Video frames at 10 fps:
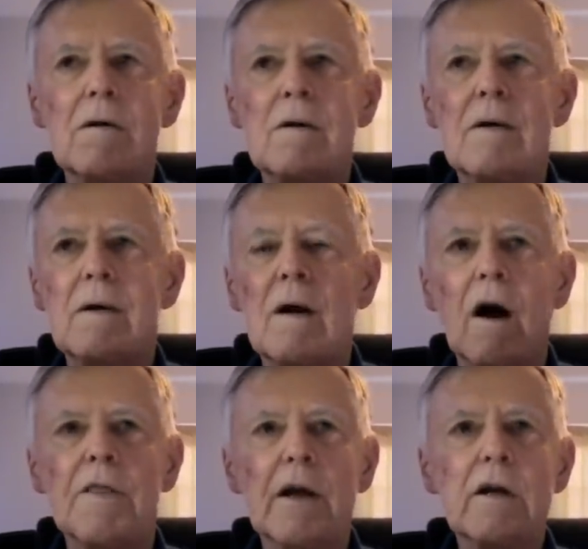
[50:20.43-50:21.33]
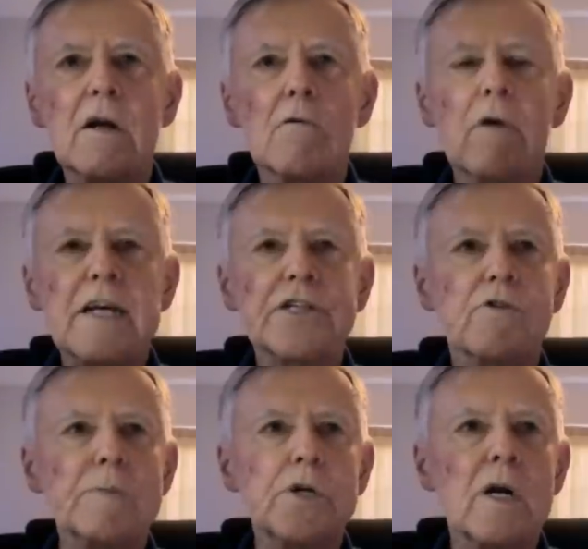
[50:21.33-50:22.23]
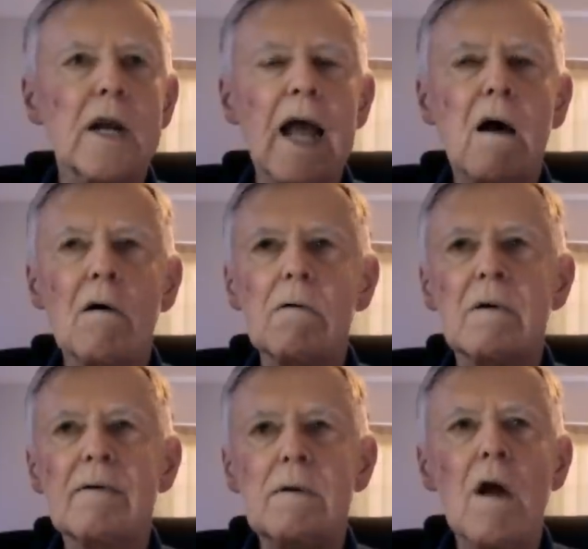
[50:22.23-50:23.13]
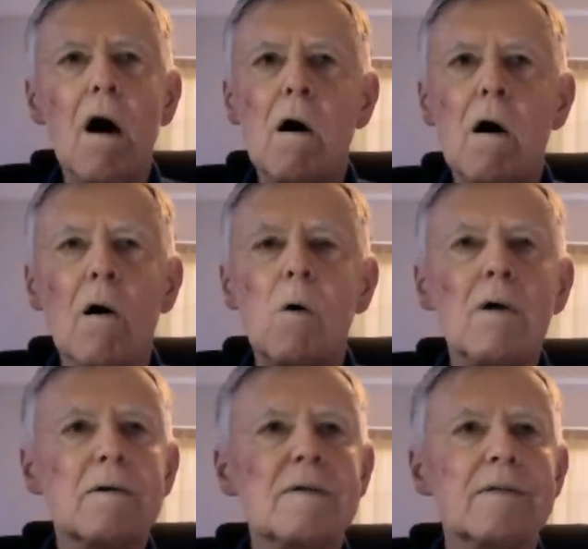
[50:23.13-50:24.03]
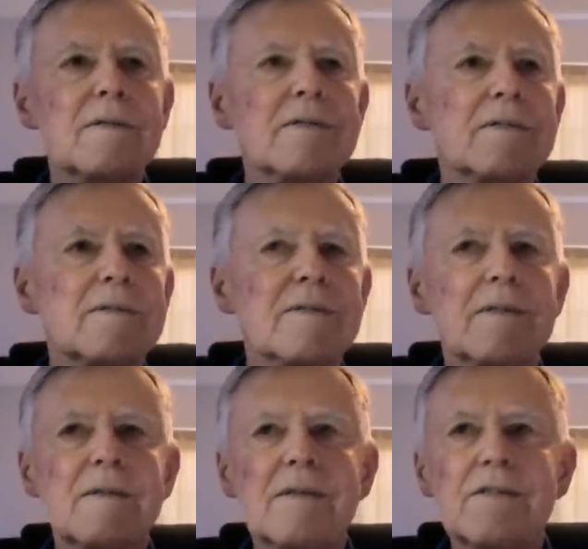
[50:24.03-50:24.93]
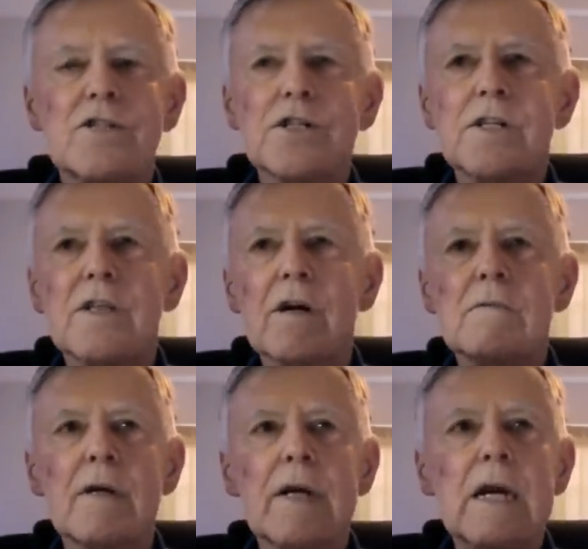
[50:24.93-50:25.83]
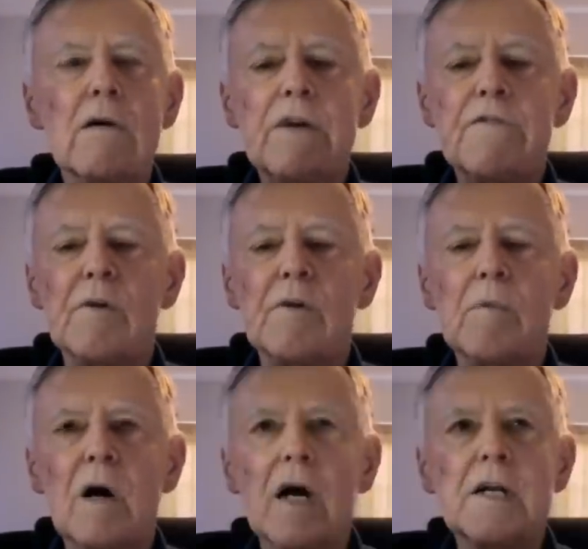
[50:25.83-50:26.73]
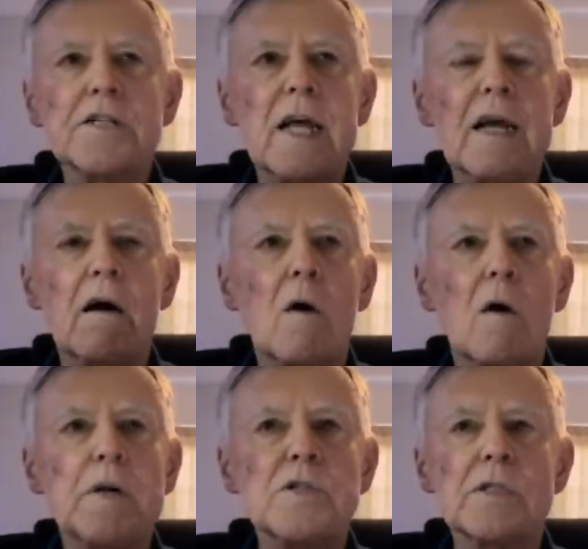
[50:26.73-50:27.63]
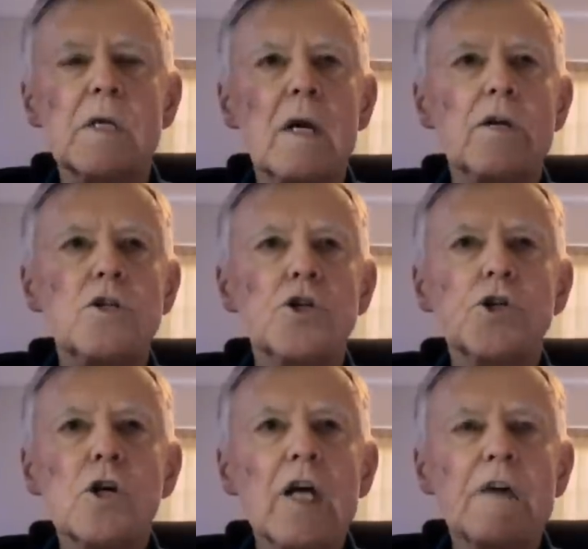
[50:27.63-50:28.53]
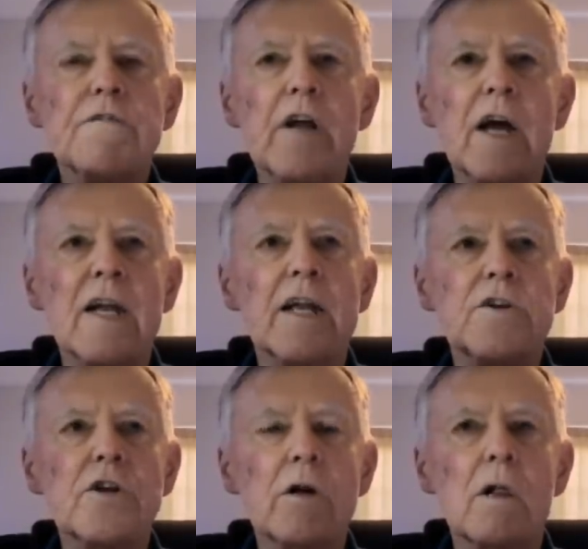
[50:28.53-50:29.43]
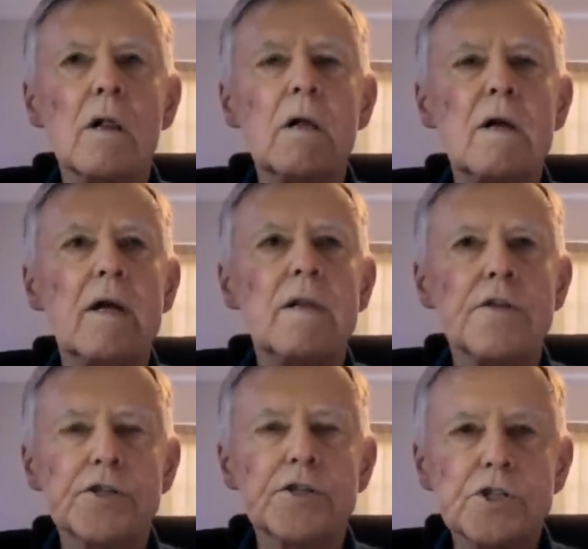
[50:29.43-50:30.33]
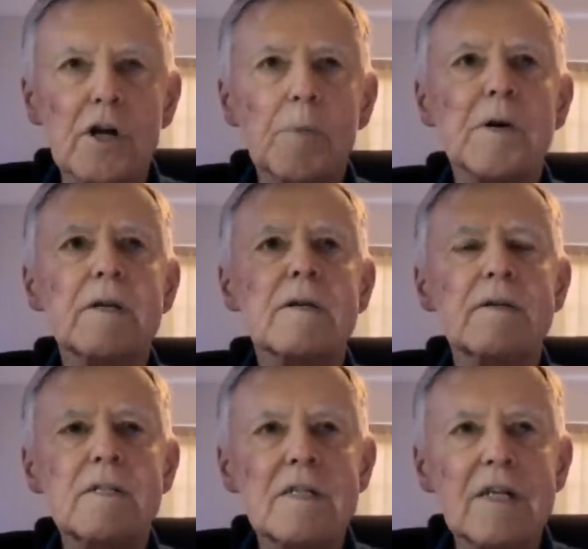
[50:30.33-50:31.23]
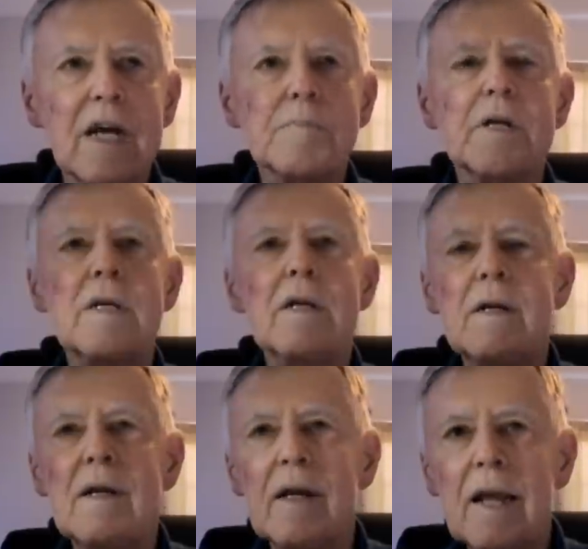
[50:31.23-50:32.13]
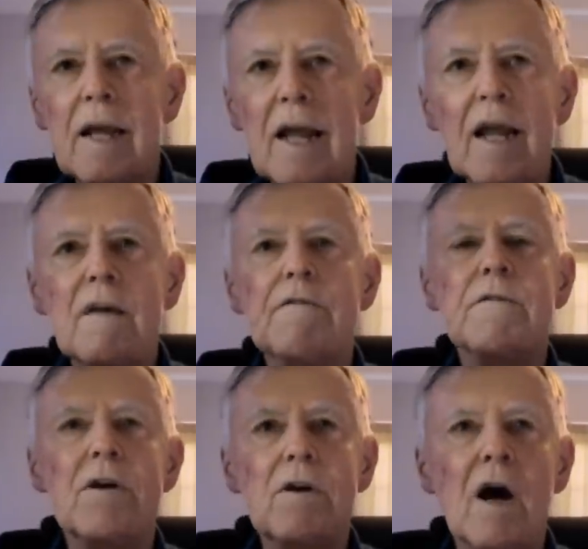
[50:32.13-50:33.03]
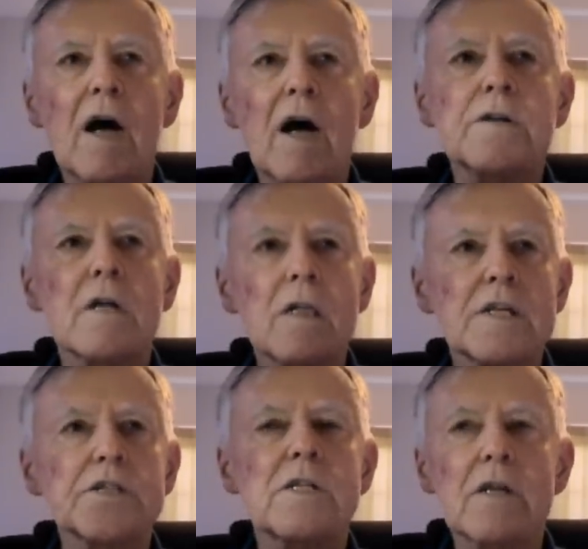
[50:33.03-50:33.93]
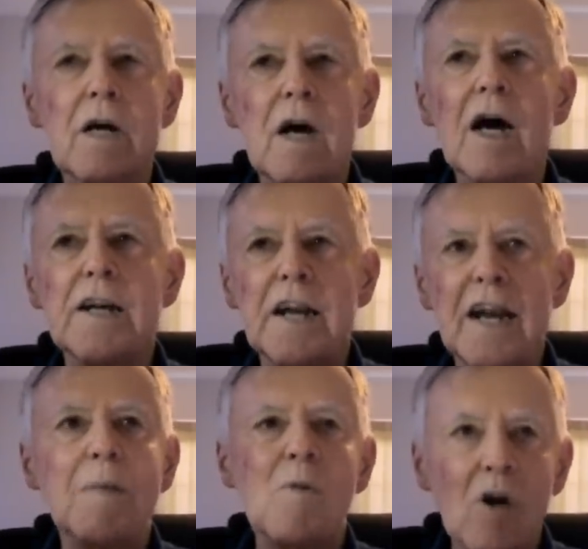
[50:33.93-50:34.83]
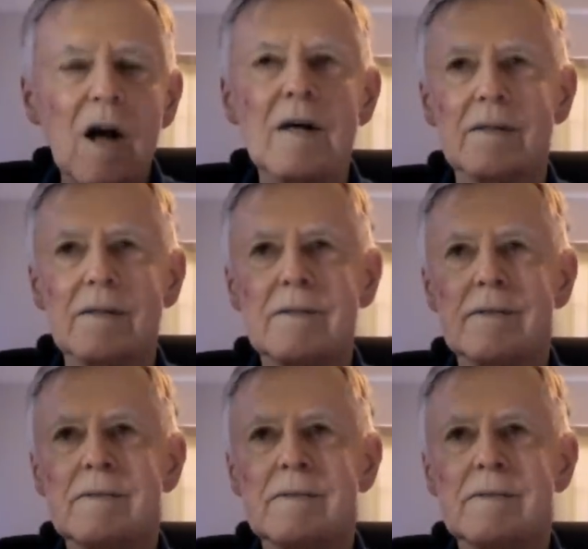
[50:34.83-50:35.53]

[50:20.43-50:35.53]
You know, are they going to write scripture now? No. It's just that they're hearing from God as they always should have done until the serpent tempted Eve not to listen to God anymore.